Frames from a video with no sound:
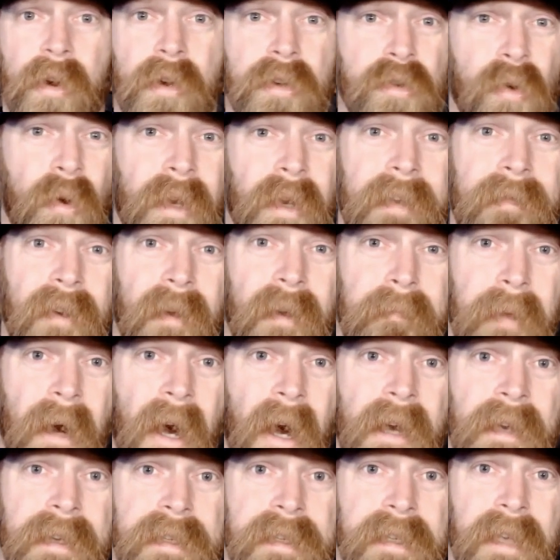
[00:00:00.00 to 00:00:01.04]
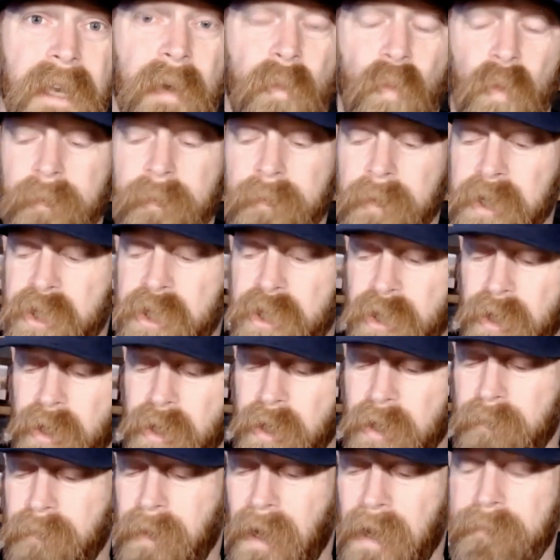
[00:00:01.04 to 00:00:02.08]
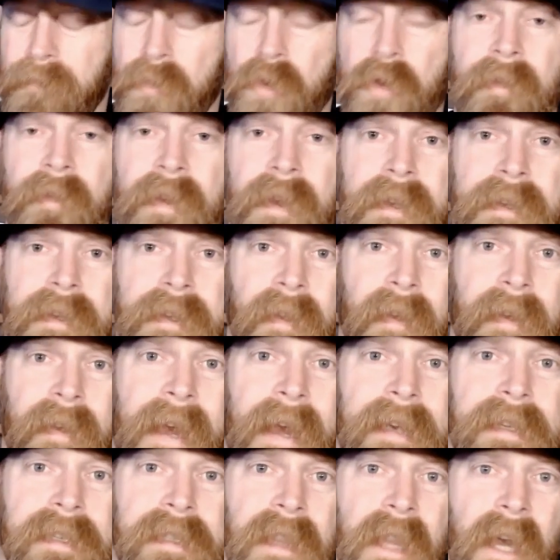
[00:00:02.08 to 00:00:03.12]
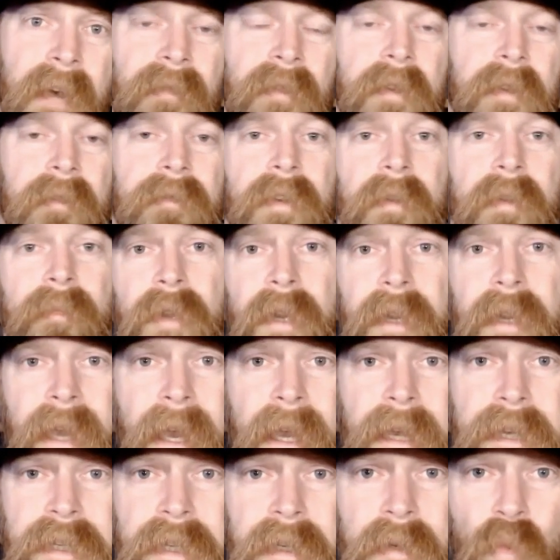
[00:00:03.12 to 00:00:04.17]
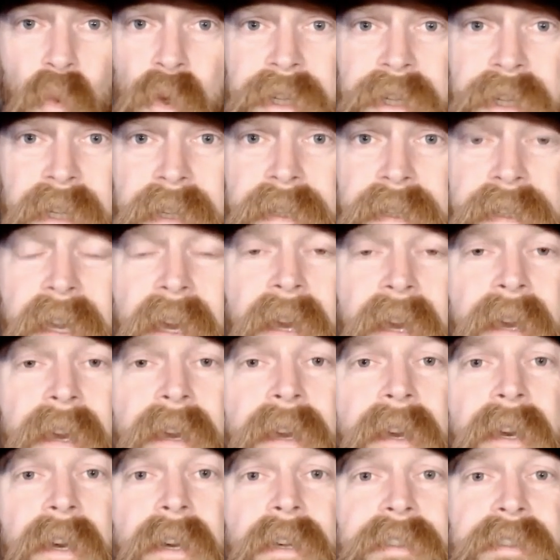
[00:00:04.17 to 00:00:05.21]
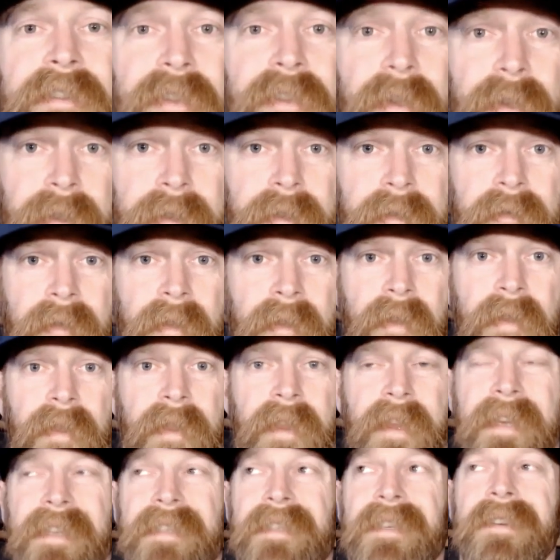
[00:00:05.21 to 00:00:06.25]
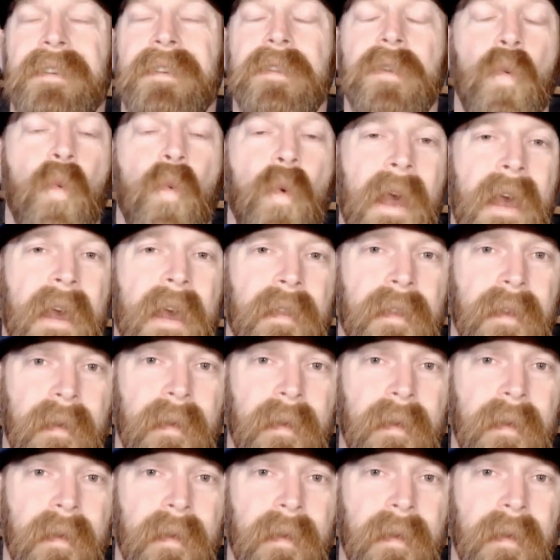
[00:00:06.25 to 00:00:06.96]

or even a boss. And we mature by moving into the next level of communication, which is assertive. This is the way that